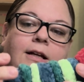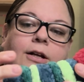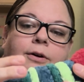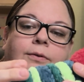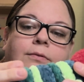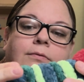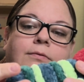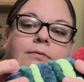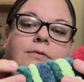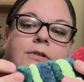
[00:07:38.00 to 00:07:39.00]

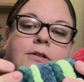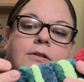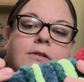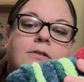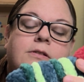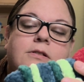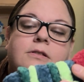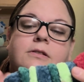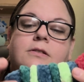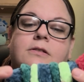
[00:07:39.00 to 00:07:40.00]
it's
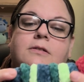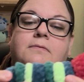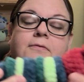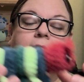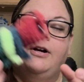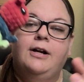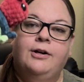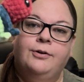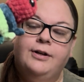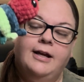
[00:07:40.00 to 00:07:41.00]
very
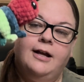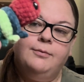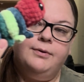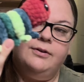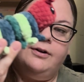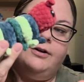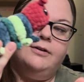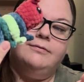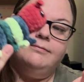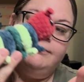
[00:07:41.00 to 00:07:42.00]
hungry
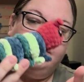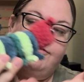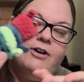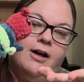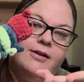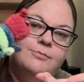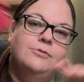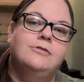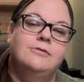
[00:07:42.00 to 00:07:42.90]
caterpillar vibes.